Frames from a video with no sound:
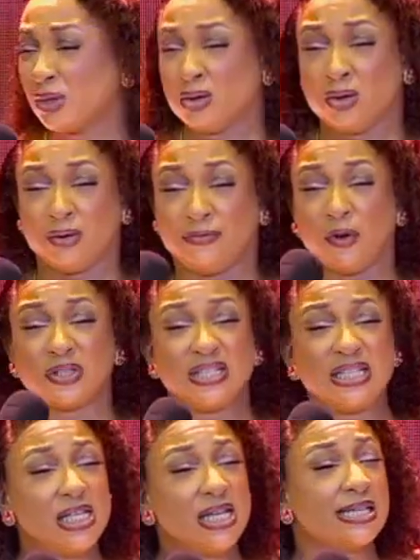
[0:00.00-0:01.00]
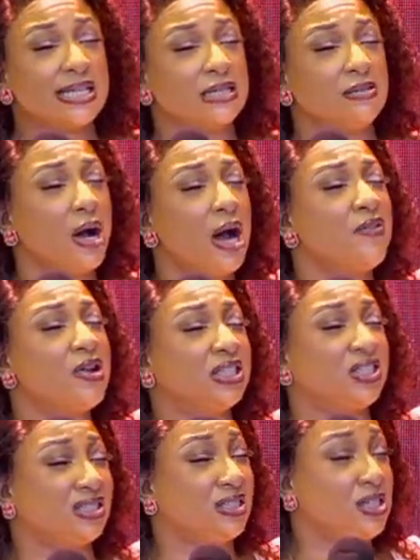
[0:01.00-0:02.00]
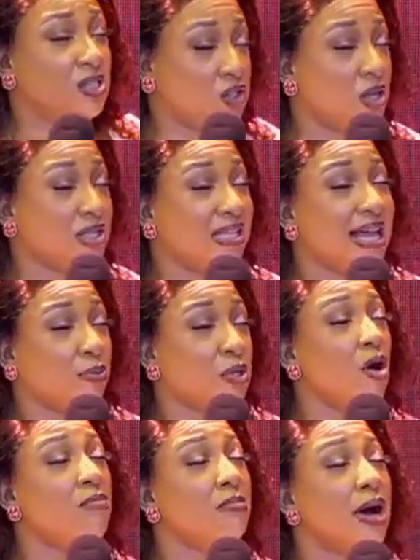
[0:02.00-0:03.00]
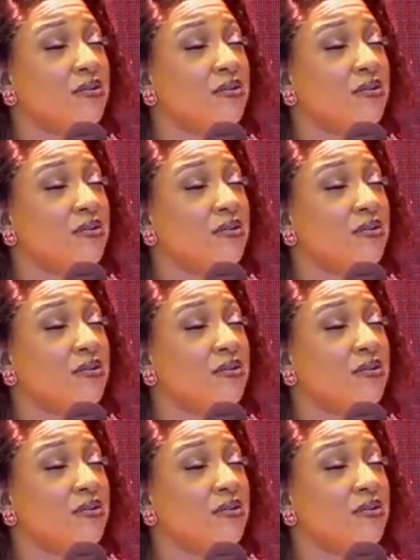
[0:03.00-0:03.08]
14 years in marriage is just like we got married